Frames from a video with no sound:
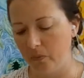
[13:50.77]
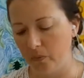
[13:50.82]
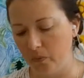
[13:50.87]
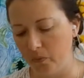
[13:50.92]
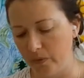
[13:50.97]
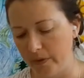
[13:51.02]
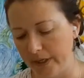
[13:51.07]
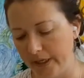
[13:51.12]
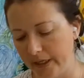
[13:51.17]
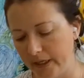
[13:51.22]

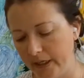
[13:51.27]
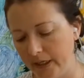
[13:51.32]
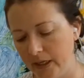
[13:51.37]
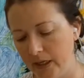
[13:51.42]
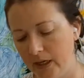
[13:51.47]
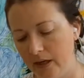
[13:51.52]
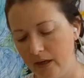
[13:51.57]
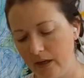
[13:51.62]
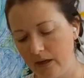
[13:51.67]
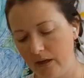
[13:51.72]
we
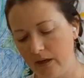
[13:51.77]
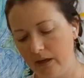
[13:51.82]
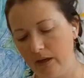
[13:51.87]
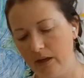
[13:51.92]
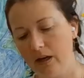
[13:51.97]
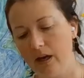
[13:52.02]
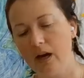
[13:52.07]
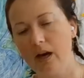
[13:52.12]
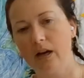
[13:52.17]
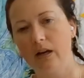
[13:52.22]

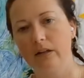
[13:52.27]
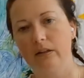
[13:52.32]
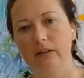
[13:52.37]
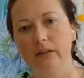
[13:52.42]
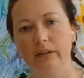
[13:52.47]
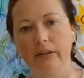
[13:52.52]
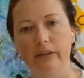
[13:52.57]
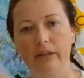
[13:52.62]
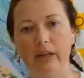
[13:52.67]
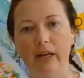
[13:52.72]

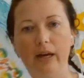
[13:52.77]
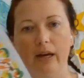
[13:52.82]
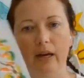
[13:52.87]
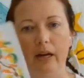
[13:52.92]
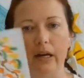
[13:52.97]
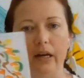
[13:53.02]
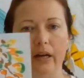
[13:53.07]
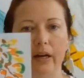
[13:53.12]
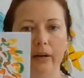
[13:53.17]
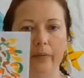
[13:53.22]
colored
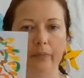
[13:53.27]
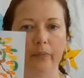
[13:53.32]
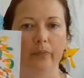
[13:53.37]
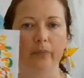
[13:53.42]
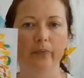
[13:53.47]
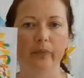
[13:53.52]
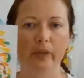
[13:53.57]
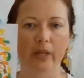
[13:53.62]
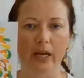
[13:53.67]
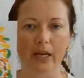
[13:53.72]

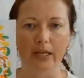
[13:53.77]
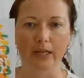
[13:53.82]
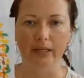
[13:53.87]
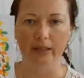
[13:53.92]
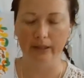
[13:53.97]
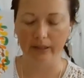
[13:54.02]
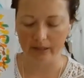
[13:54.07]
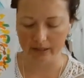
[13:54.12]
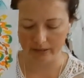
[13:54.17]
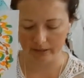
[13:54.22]
them like
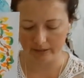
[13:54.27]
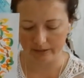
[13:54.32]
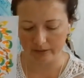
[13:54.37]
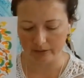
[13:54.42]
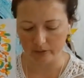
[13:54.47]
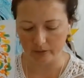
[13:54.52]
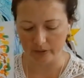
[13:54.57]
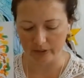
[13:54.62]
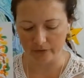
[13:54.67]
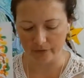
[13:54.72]
this,
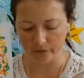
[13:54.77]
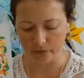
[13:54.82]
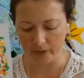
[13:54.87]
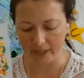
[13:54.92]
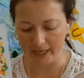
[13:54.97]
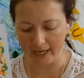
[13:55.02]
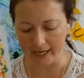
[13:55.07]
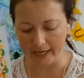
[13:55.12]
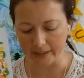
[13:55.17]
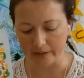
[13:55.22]
or if we
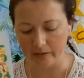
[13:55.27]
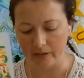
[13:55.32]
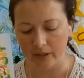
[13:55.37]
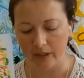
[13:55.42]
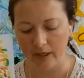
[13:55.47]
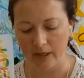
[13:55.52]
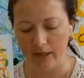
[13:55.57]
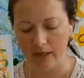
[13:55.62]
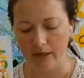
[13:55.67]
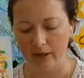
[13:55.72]
had
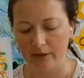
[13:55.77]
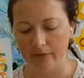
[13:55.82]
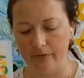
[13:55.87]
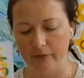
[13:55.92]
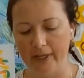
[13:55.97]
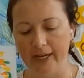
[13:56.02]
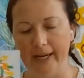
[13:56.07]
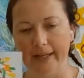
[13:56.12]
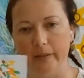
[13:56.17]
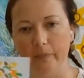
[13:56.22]

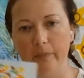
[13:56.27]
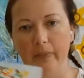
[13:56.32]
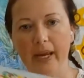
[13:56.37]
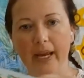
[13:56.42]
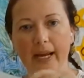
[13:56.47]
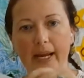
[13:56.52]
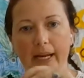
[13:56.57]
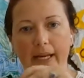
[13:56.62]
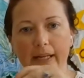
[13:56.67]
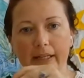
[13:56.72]

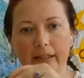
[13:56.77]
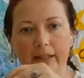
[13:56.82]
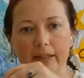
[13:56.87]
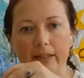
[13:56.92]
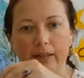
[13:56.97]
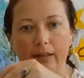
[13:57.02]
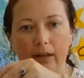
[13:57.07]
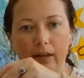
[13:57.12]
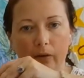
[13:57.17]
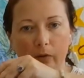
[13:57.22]

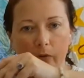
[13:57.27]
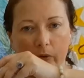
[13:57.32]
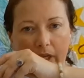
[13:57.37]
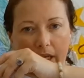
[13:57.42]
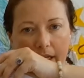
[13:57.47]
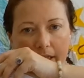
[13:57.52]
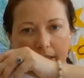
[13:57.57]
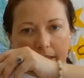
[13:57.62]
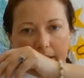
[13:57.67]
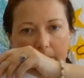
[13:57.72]
paint, we
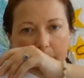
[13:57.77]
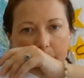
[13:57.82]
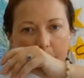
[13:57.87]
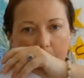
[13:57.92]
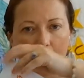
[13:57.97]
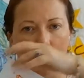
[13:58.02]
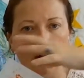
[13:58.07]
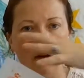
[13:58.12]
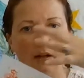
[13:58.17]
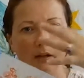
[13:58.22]
had a
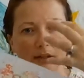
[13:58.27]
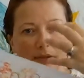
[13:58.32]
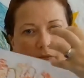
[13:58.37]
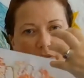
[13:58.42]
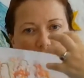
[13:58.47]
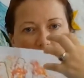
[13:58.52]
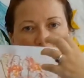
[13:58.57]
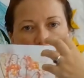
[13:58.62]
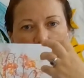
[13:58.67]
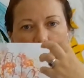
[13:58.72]
ball of
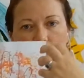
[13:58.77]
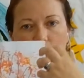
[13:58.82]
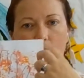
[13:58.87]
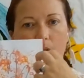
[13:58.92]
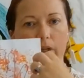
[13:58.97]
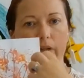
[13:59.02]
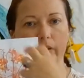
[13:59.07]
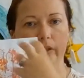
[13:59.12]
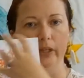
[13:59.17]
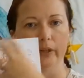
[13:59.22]

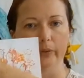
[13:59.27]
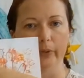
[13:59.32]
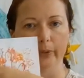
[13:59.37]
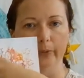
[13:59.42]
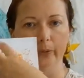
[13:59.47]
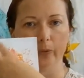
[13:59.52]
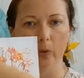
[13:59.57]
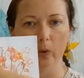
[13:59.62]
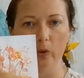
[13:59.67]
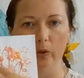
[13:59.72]
tinfoil that we
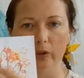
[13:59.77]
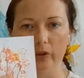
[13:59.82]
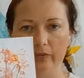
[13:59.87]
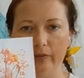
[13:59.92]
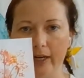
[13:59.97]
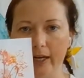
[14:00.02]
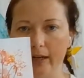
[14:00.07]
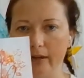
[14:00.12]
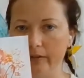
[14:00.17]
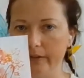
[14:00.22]
rolled
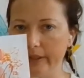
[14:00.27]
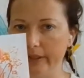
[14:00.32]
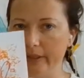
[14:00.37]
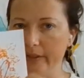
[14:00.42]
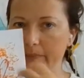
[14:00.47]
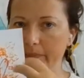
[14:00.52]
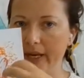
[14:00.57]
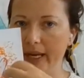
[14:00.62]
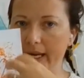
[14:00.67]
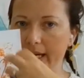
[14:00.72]
around in the
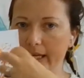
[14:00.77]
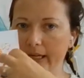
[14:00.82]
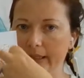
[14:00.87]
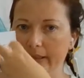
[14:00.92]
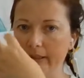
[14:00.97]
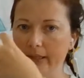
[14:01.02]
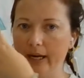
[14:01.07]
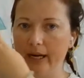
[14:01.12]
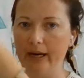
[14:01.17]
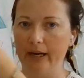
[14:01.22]
paint,
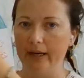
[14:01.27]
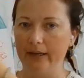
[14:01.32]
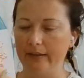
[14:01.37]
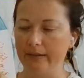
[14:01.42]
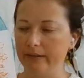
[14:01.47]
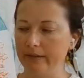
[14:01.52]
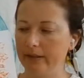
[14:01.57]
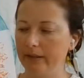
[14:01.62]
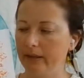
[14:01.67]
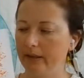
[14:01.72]

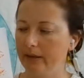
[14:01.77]
and